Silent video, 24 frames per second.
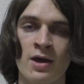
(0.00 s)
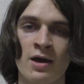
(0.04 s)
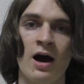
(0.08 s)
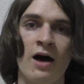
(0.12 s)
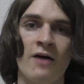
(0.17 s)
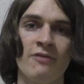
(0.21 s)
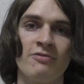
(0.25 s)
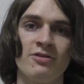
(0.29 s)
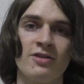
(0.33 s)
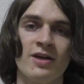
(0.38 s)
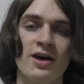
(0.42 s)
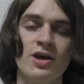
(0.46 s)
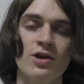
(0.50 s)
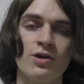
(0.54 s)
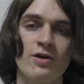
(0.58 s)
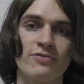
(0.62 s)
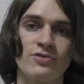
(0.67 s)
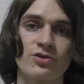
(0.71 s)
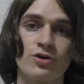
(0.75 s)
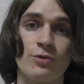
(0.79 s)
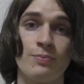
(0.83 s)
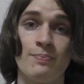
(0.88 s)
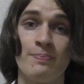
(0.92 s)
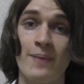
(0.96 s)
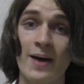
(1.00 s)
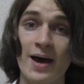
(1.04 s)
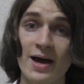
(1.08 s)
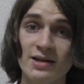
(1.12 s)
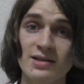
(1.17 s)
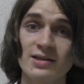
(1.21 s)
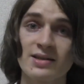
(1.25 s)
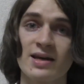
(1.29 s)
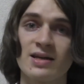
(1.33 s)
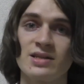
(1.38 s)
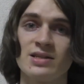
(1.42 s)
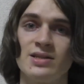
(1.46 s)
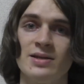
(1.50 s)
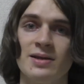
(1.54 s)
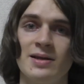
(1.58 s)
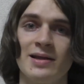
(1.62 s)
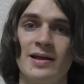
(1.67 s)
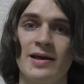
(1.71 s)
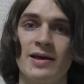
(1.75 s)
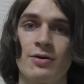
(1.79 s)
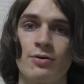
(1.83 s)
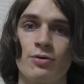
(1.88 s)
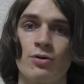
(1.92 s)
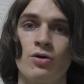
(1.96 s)
After that, you have to go back to that city
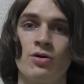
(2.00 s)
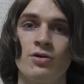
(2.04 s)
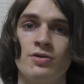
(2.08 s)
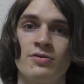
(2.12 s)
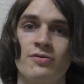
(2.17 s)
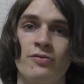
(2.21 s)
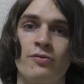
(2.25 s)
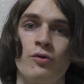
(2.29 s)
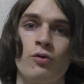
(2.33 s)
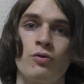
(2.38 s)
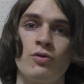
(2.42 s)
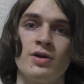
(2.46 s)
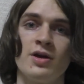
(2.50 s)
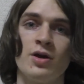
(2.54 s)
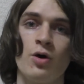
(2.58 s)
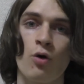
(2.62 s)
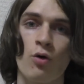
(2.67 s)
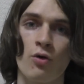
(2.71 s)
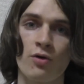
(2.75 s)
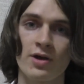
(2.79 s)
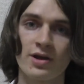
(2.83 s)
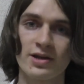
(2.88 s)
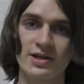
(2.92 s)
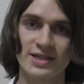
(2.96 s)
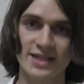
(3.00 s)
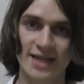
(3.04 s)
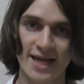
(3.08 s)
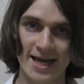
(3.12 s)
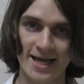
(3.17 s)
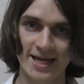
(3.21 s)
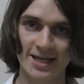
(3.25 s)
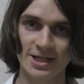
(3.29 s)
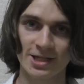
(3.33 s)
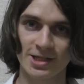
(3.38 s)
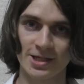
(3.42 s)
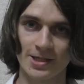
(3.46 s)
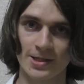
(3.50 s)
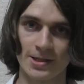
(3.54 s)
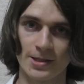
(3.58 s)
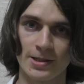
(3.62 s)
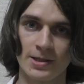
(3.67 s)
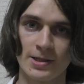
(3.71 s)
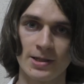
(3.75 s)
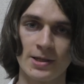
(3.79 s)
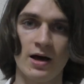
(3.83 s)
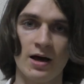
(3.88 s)
later on for an orientation,